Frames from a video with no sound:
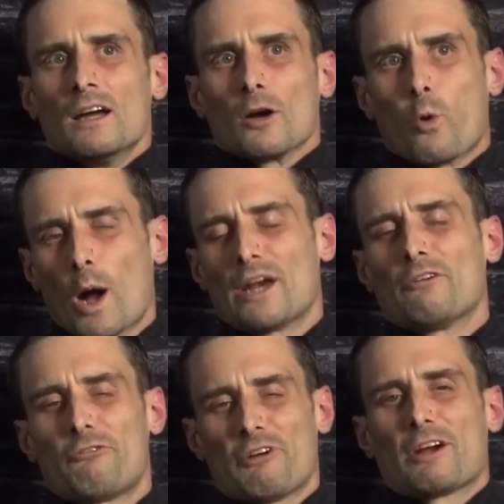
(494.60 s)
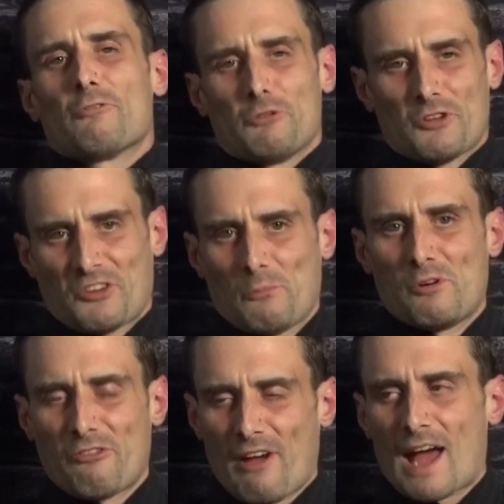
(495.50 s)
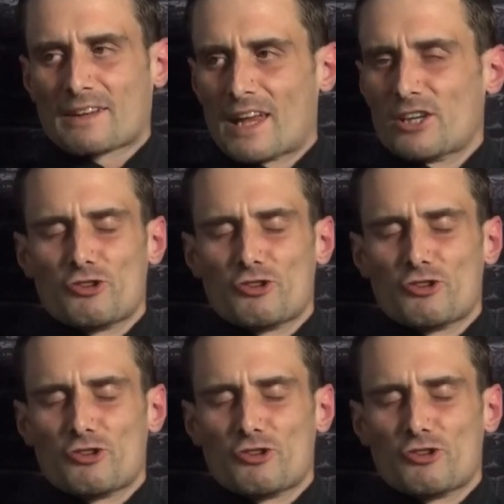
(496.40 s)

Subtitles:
quite unfair for the simple fact that you